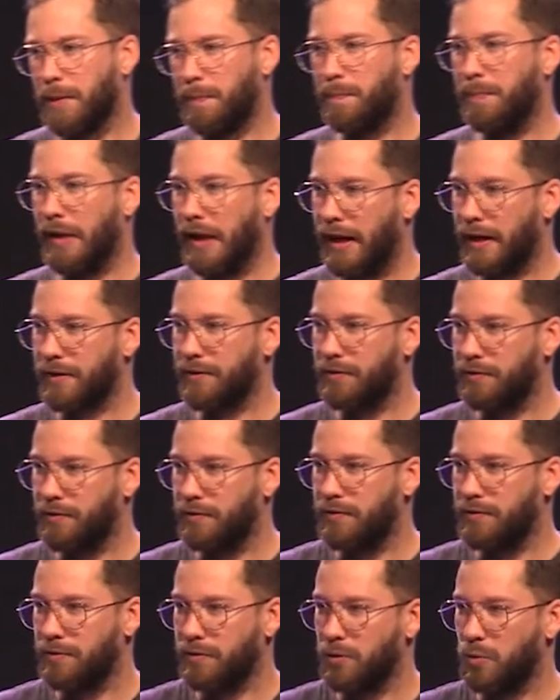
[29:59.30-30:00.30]
impact
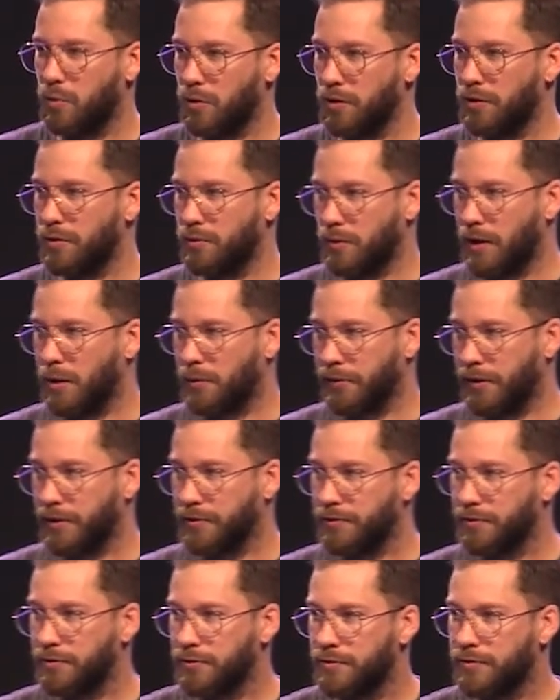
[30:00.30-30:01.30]
the world around
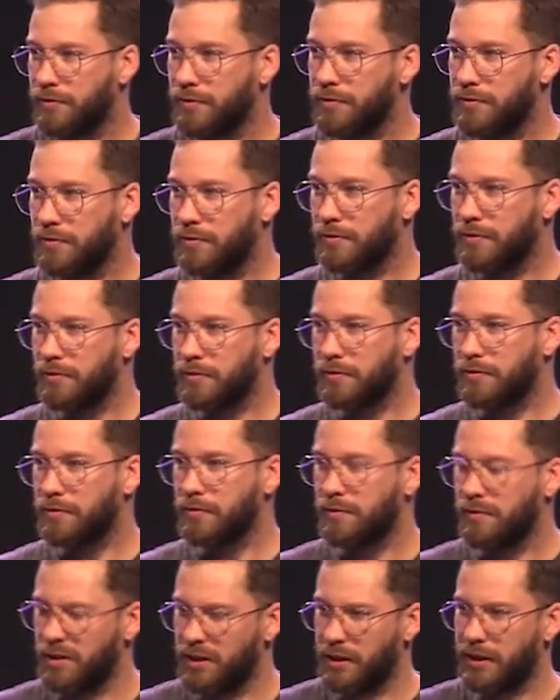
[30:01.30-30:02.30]
us
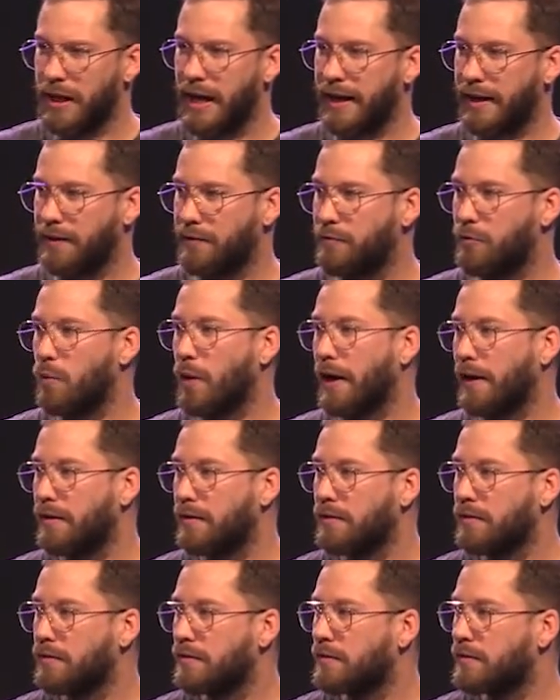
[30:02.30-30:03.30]
in a negative way.
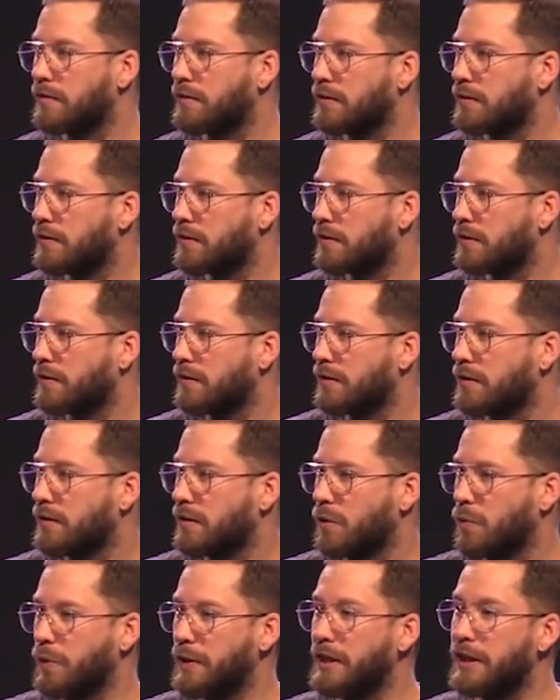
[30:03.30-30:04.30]

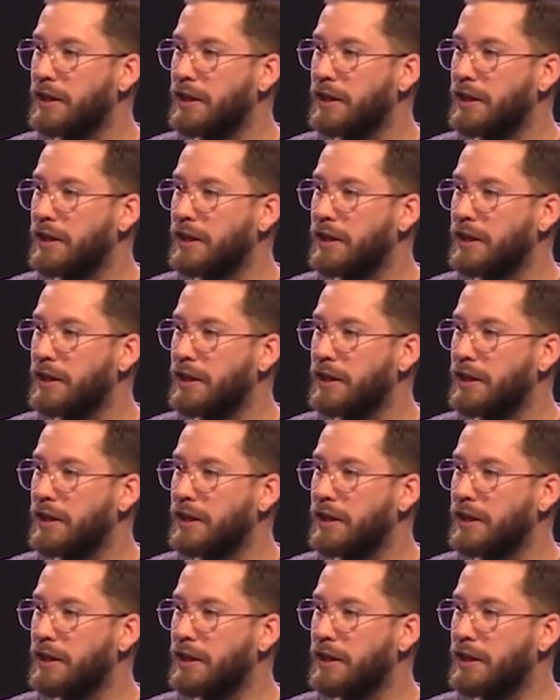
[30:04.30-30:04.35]
We